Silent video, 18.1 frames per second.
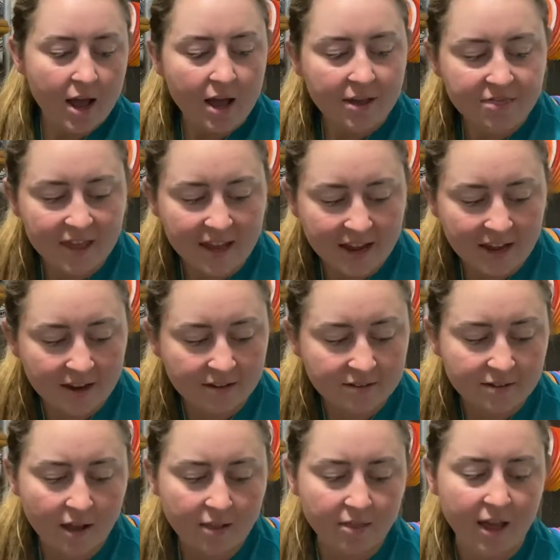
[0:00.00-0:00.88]
Things
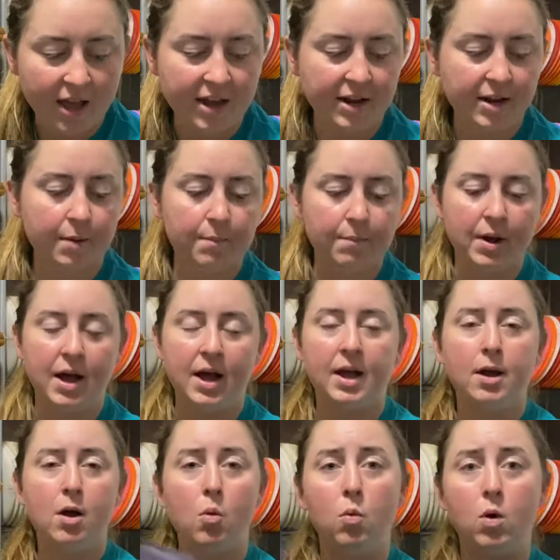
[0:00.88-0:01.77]
like
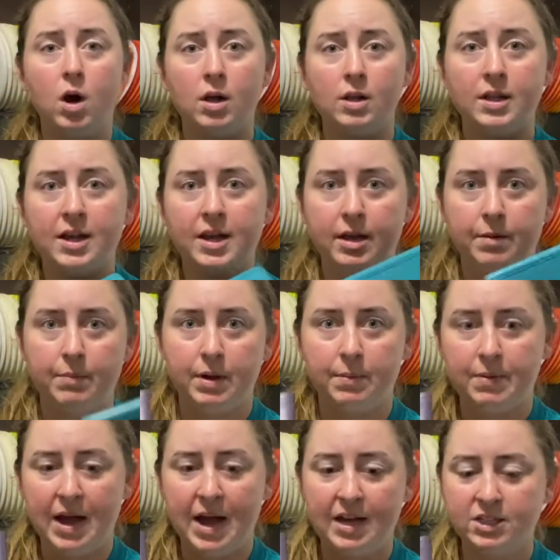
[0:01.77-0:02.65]
my wallet and my
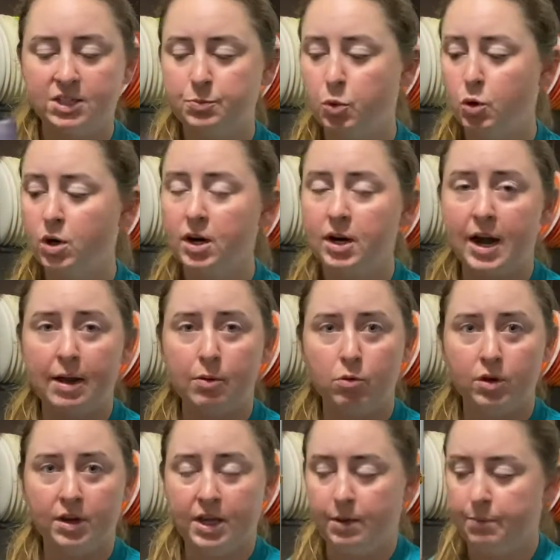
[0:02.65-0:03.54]
passport I
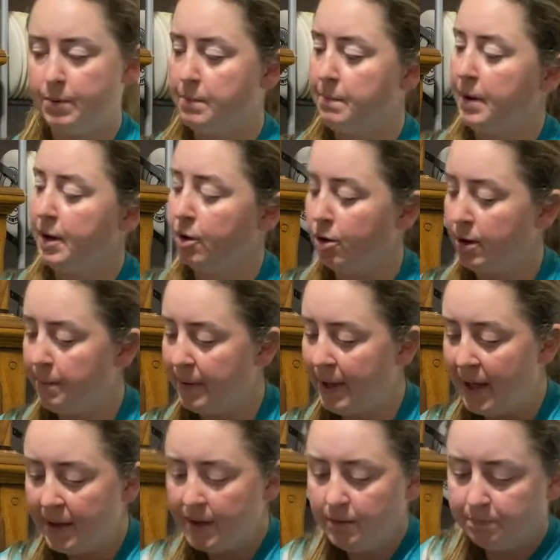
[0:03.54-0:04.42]
will keep in my grip
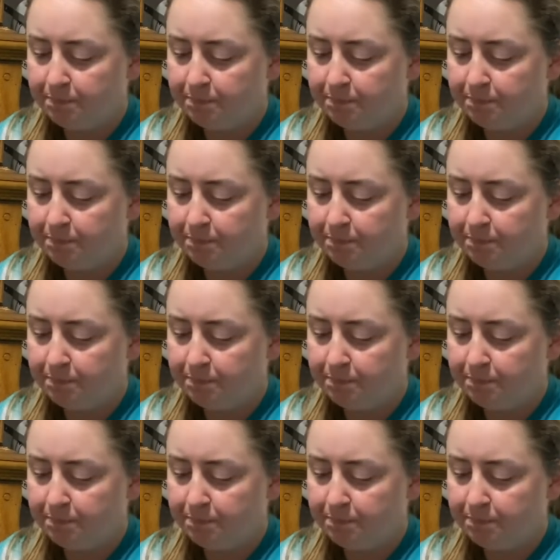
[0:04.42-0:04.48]
bag.